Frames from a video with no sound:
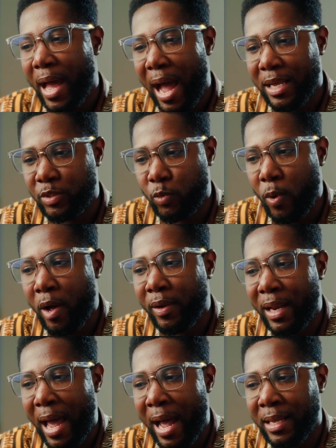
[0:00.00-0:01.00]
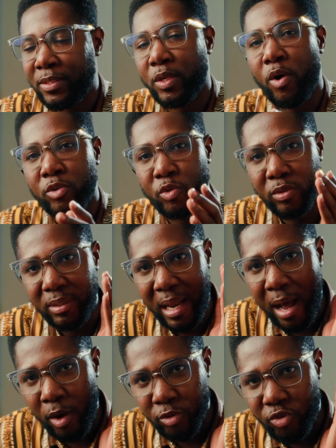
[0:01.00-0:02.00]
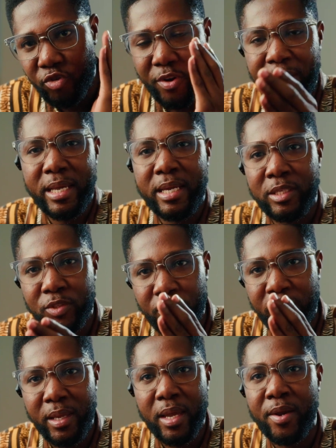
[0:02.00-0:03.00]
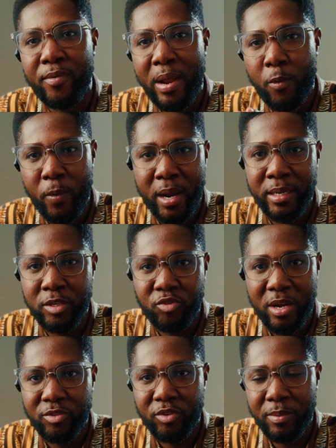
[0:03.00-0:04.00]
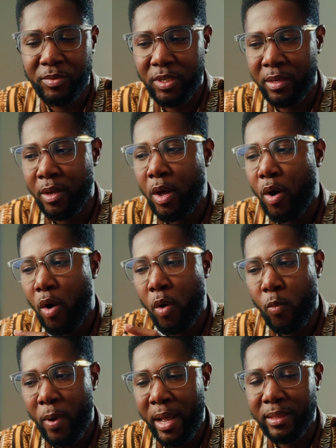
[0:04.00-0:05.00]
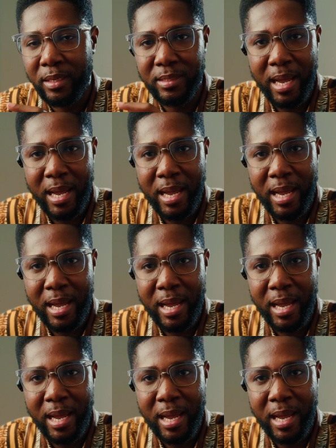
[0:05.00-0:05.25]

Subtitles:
as well as also dial straight into the area where the transcription or where the